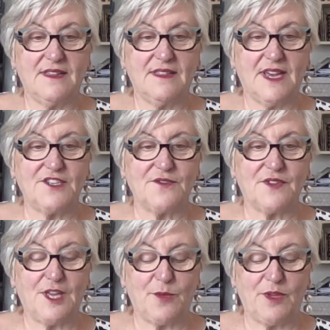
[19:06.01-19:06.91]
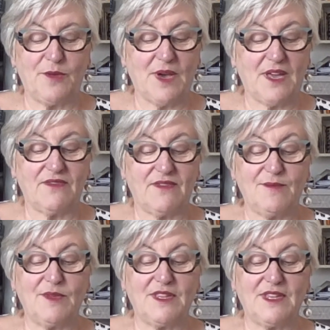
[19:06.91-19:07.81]
that of keeping my
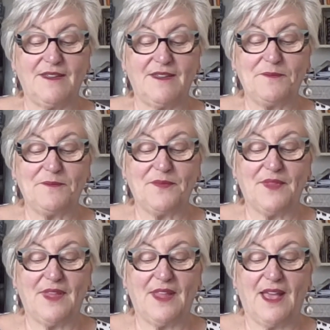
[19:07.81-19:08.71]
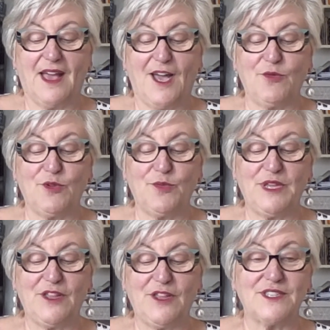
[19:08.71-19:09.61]
family, I will
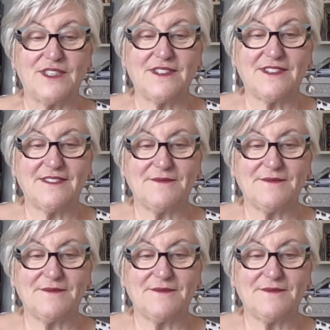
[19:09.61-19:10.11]
be lost.